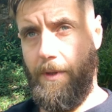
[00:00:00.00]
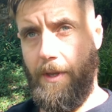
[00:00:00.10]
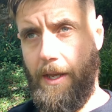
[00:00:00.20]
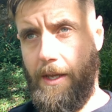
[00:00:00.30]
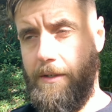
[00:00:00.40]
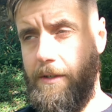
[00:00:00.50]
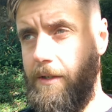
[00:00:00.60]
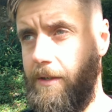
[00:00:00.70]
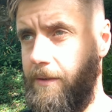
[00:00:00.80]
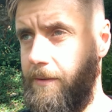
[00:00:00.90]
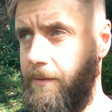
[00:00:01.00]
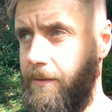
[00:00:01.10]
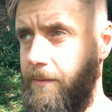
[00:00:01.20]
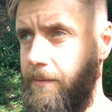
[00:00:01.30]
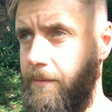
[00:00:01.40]
And
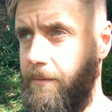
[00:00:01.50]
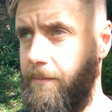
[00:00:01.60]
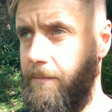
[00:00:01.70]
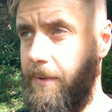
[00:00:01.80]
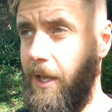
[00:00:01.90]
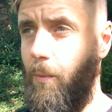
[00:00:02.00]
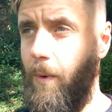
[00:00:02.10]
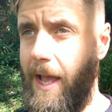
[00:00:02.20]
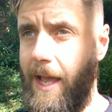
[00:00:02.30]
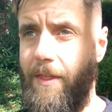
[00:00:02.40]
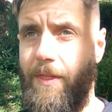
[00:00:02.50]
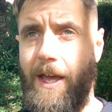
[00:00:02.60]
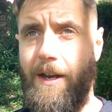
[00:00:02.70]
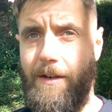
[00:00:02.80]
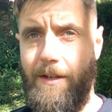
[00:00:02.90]
be aware
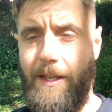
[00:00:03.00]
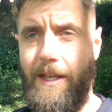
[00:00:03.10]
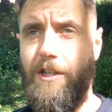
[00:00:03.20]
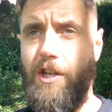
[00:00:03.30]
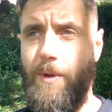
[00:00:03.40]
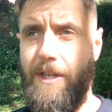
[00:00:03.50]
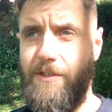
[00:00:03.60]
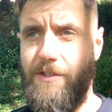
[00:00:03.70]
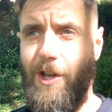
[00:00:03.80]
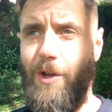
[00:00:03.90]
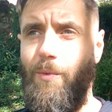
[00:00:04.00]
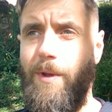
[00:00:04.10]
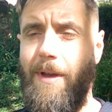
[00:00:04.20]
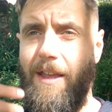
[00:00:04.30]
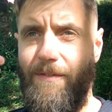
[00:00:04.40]
that in doing so, we
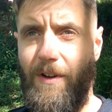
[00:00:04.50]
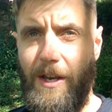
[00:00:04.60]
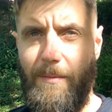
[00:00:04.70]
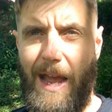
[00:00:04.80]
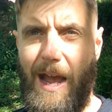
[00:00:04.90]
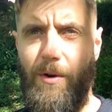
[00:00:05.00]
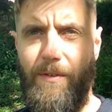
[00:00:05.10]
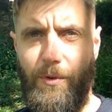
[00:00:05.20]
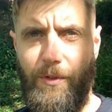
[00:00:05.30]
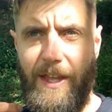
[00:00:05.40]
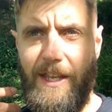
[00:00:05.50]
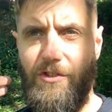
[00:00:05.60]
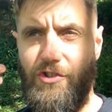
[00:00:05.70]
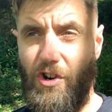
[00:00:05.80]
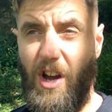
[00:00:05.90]
may find powerful
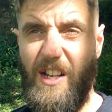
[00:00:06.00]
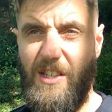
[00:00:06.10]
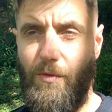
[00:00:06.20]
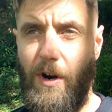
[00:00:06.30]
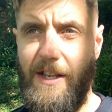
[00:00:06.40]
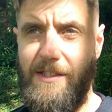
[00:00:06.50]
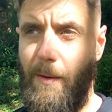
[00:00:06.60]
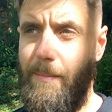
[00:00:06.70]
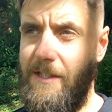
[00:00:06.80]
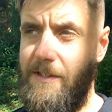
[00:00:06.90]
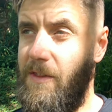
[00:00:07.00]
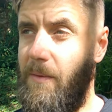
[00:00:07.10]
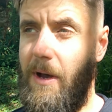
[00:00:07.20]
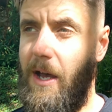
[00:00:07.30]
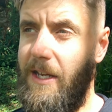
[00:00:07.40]
things try to rise up into the
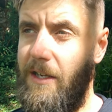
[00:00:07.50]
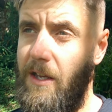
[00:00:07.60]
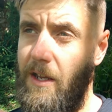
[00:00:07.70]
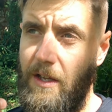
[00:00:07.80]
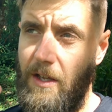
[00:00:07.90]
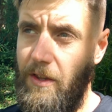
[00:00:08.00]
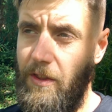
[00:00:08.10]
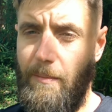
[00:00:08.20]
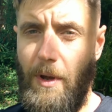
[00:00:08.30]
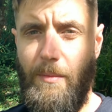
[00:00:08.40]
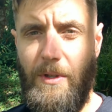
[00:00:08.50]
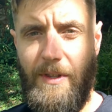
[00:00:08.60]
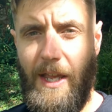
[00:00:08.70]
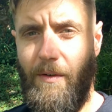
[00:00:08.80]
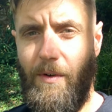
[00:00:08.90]
mind. The moment
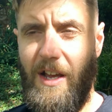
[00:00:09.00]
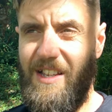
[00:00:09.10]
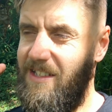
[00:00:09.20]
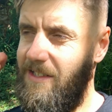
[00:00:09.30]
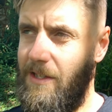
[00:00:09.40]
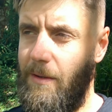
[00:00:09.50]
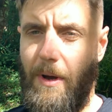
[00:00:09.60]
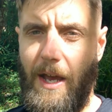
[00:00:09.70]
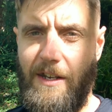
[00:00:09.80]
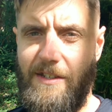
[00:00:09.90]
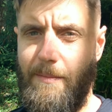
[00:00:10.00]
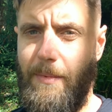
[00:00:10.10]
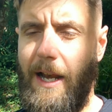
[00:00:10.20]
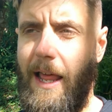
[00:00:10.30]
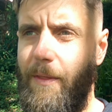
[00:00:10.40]
they arise into the mind,
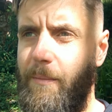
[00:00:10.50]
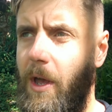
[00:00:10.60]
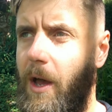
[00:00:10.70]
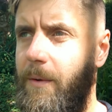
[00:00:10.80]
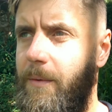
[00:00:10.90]
simply let them go.